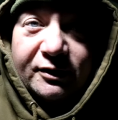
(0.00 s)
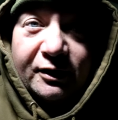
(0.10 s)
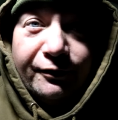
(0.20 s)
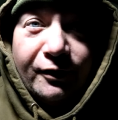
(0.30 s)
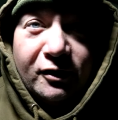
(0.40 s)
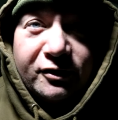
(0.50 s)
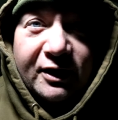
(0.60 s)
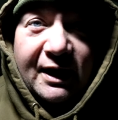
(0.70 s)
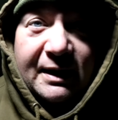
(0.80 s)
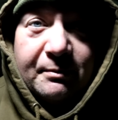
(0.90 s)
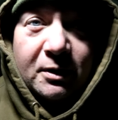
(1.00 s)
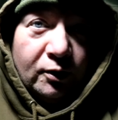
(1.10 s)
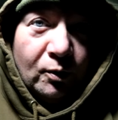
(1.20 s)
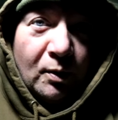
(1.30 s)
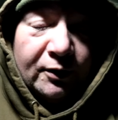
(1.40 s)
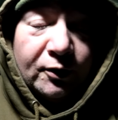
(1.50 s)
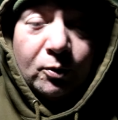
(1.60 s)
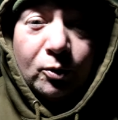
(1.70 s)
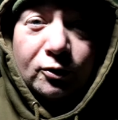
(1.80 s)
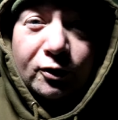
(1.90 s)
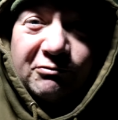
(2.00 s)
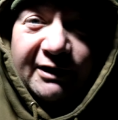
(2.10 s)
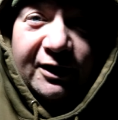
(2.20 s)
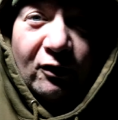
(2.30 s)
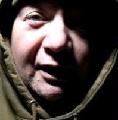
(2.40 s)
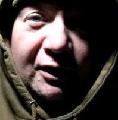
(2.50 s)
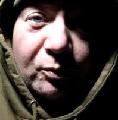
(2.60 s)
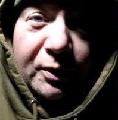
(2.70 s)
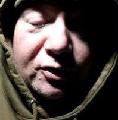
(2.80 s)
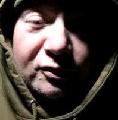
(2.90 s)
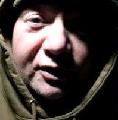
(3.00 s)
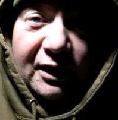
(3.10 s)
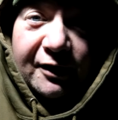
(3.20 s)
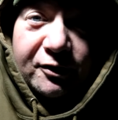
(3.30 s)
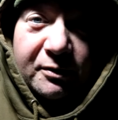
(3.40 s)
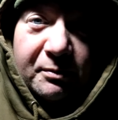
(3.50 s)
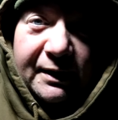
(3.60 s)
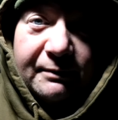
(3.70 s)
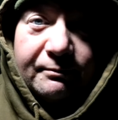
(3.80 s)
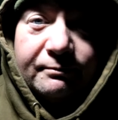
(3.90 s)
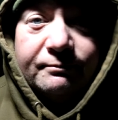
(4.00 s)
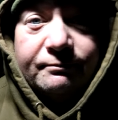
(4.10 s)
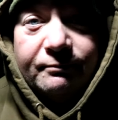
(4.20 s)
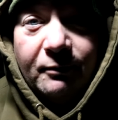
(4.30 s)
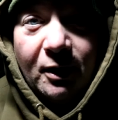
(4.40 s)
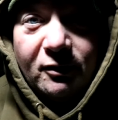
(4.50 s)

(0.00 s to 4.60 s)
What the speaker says: So the first came the one towards Reed Island, which was the luncheon meat, no